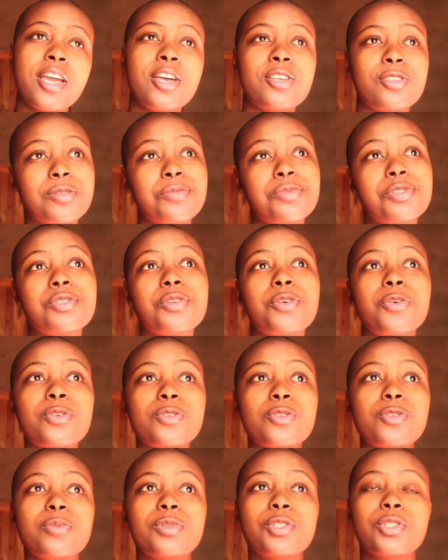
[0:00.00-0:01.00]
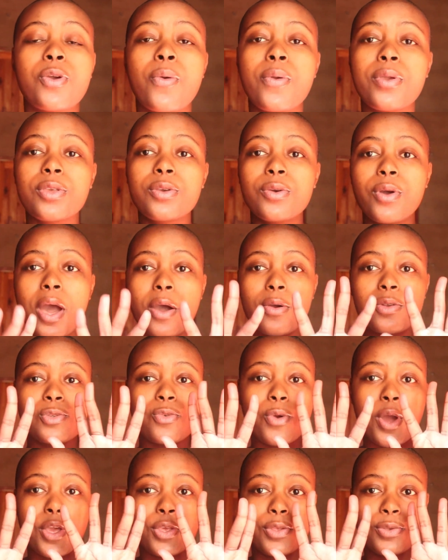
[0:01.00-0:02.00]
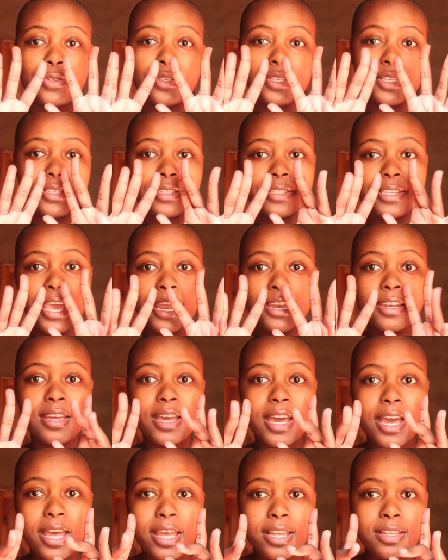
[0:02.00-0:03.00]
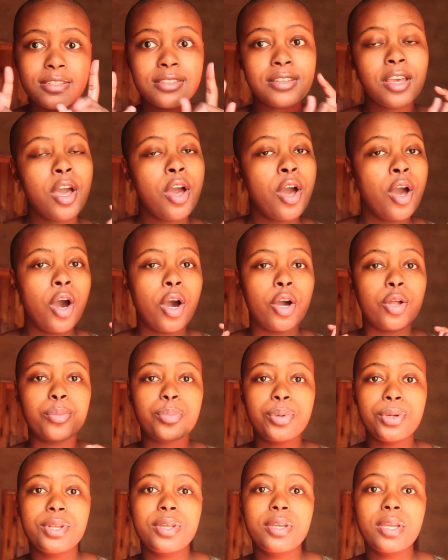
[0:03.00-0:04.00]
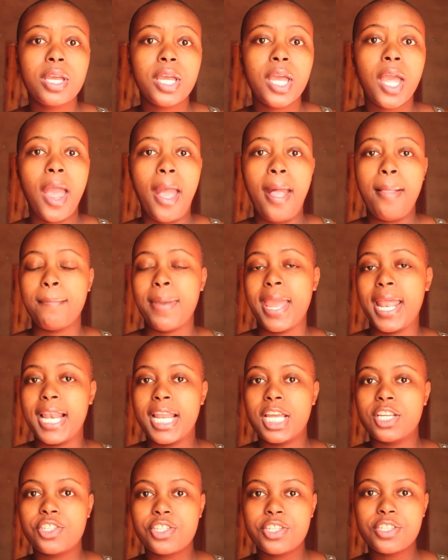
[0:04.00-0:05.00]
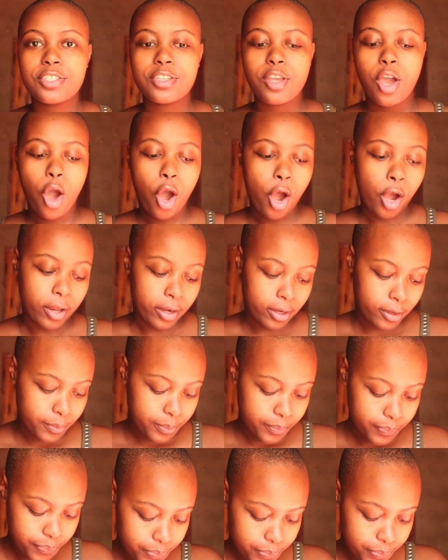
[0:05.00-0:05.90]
So I'm just going to be showing you how do I use these tiny hands on putting my lashes on.